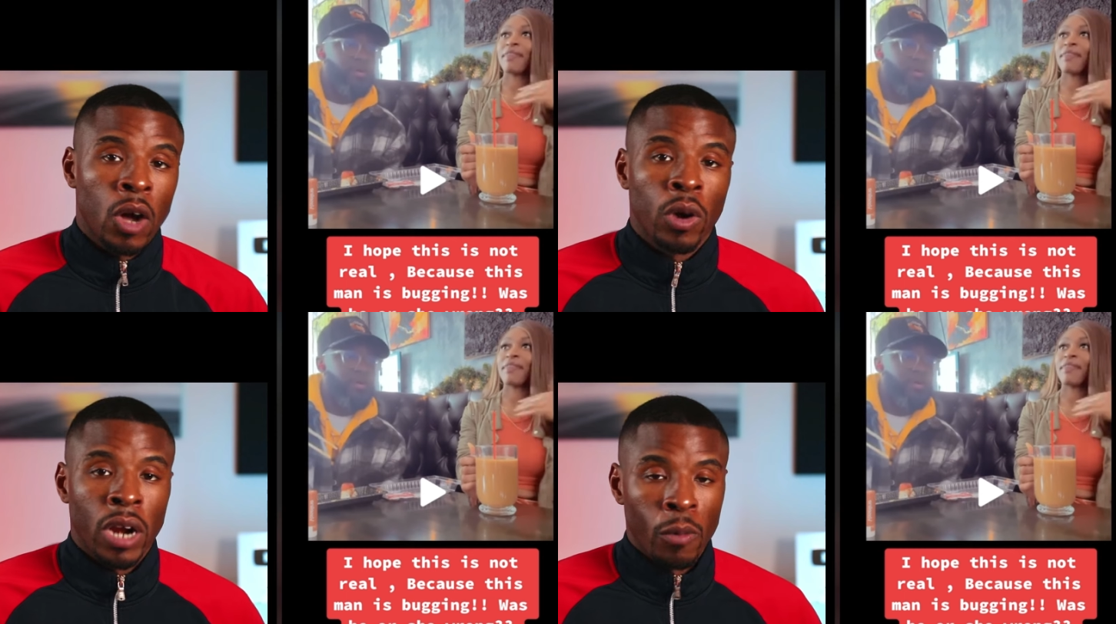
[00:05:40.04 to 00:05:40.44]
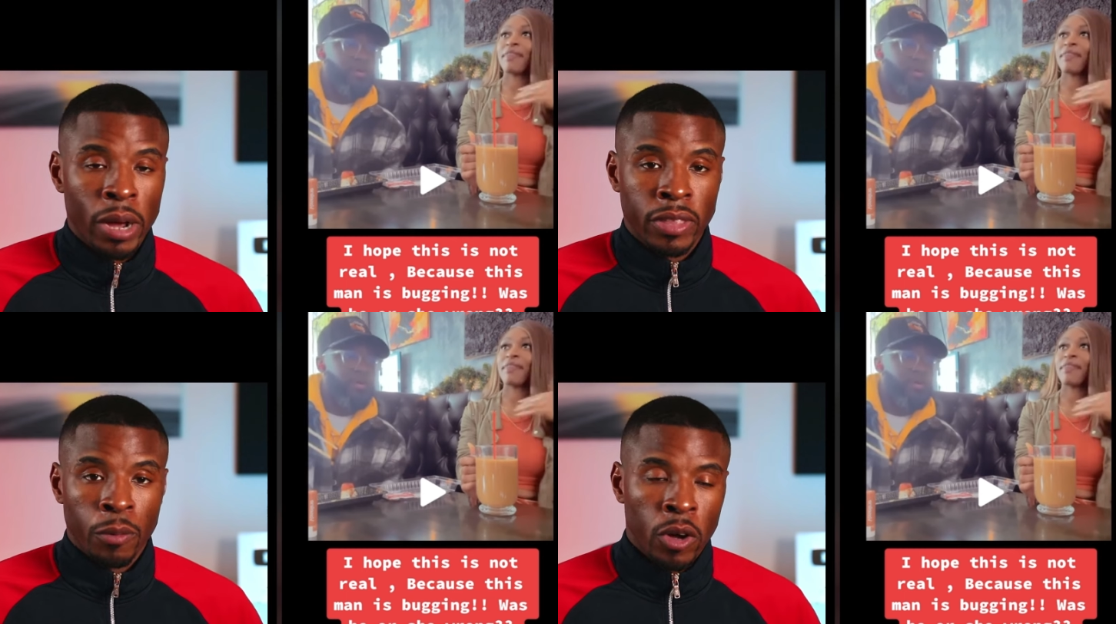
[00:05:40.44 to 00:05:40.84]
Speaker 1: going on
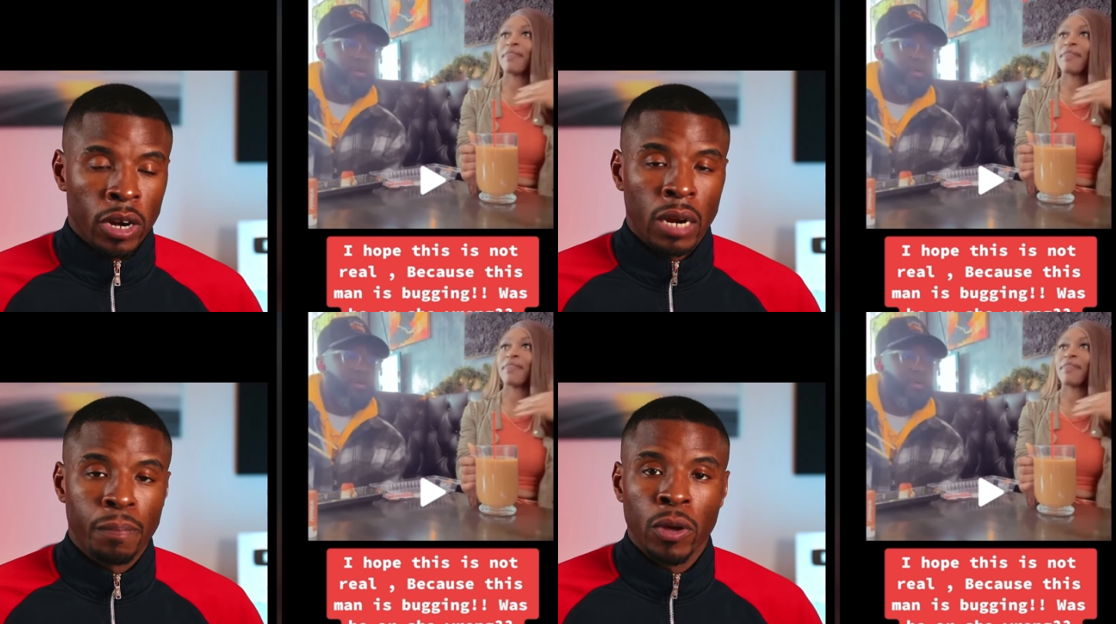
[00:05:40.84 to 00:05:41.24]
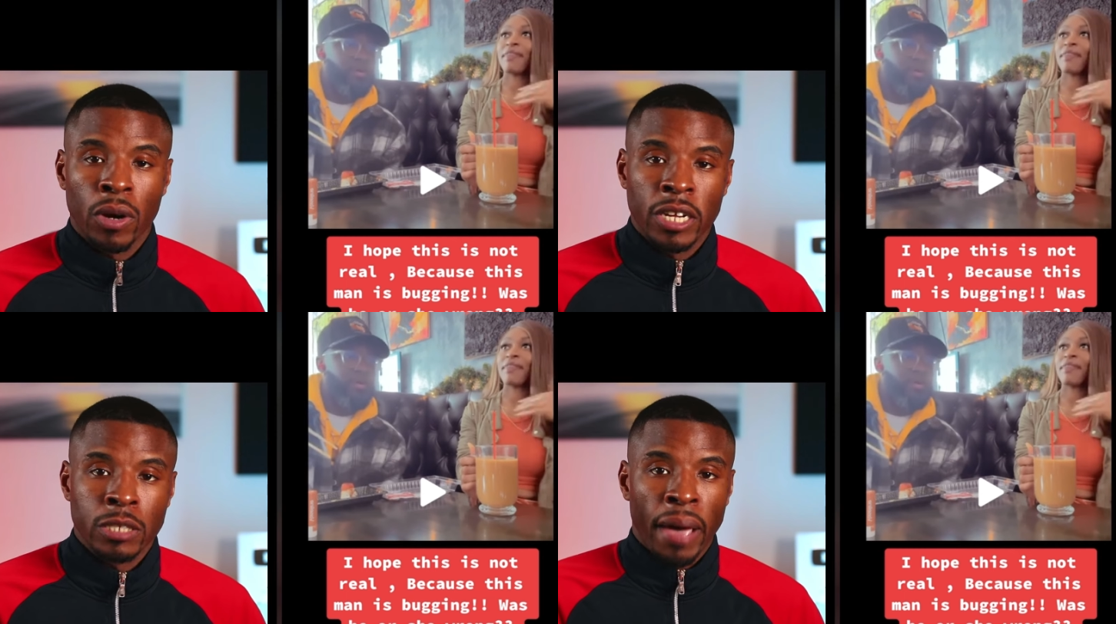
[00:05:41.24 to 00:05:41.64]
right there. We're going to kind of peel the
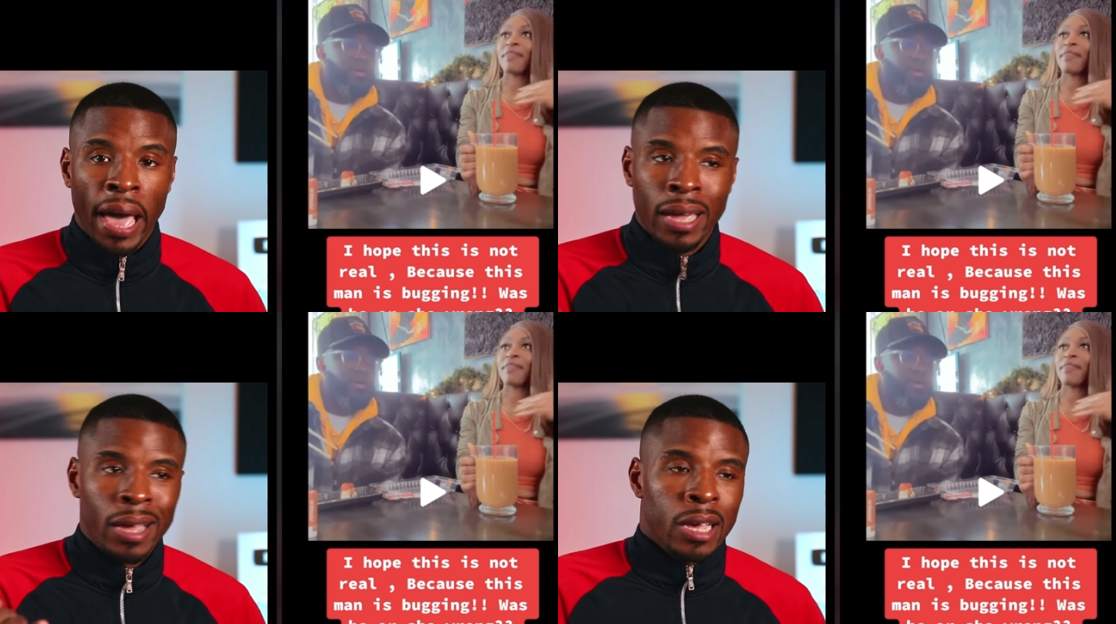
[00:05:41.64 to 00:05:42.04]
layers back.